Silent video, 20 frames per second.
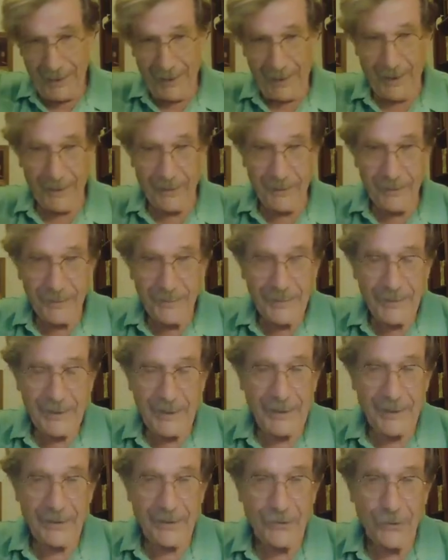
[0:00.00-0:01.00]
And
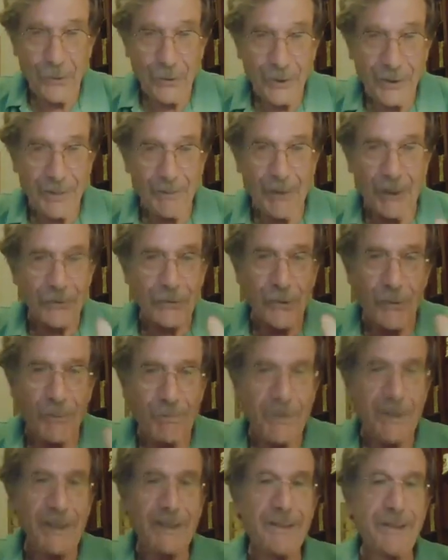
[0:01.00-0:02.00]
it talked about
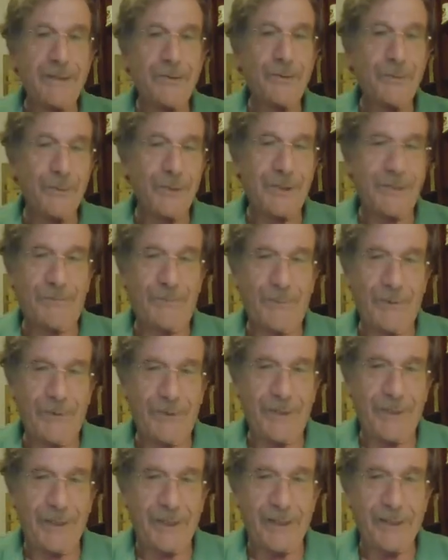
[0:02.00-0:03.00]
completely two
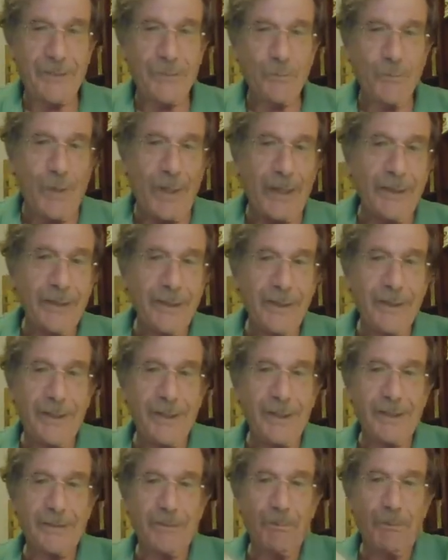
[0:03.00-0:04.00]
different things. One
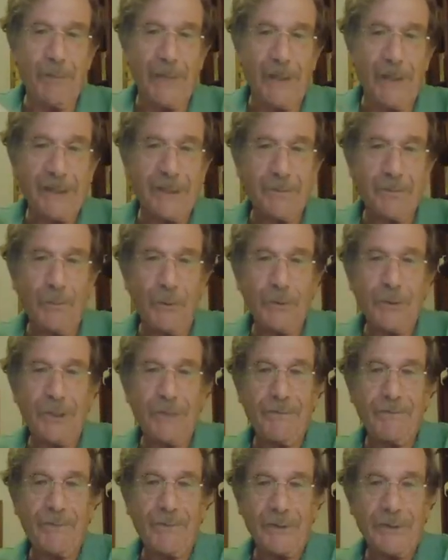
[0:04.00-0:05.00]
is mixed
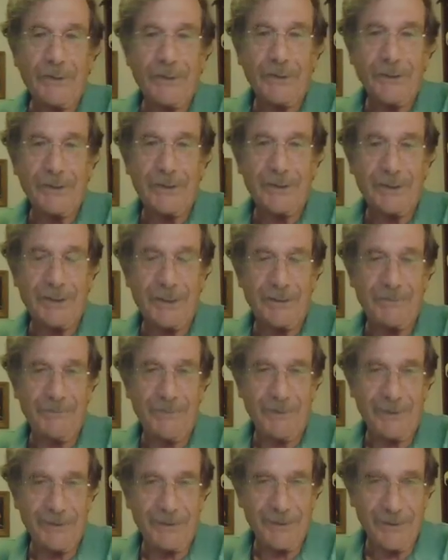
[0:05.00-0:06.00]
model versus
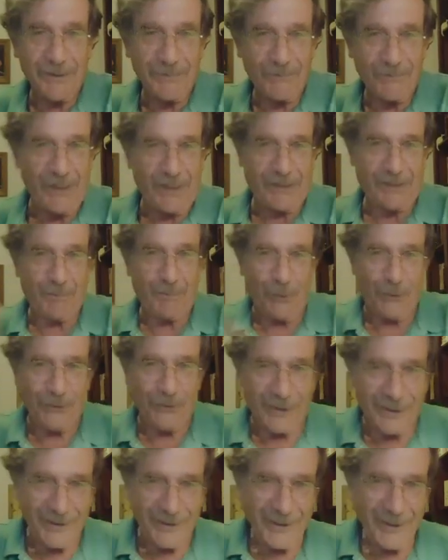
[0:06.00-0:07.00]
fixed
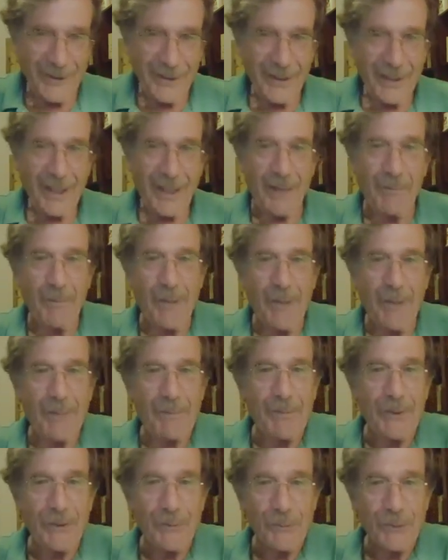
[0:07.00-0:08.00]
model, and
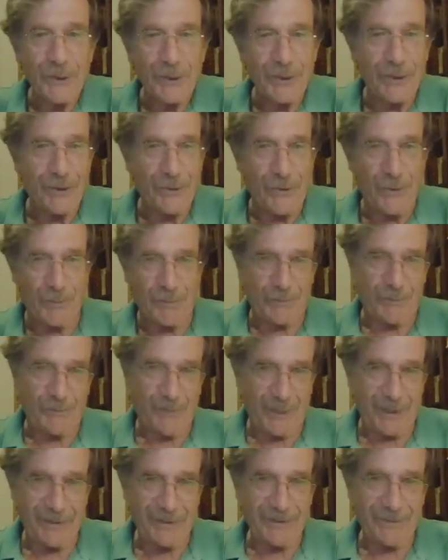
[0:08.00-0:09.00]
maybe using a
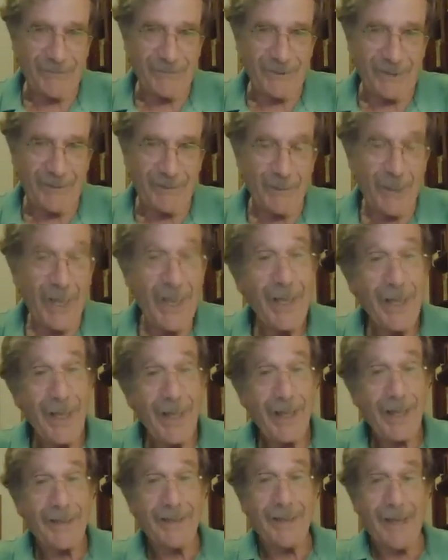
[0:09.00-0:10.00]
compromise of that.
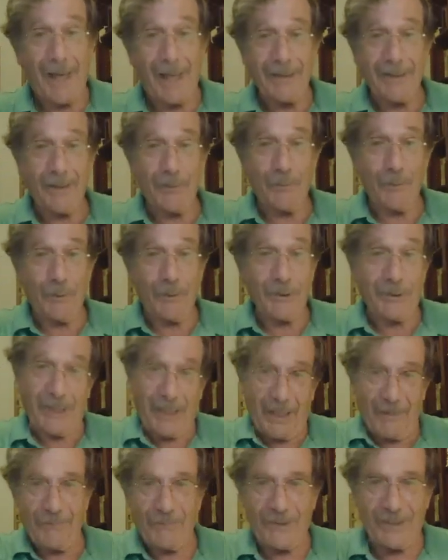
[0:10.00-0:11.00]
And the other was
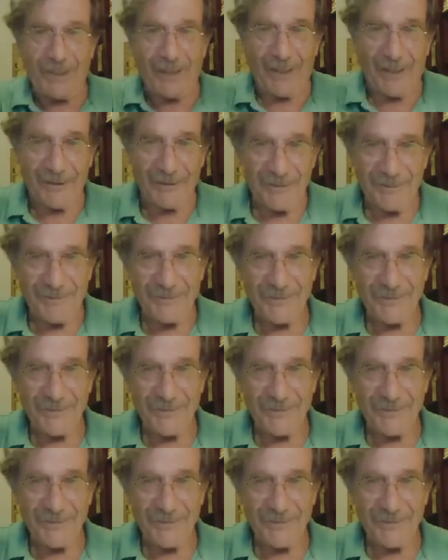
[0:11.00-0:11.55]
FDR.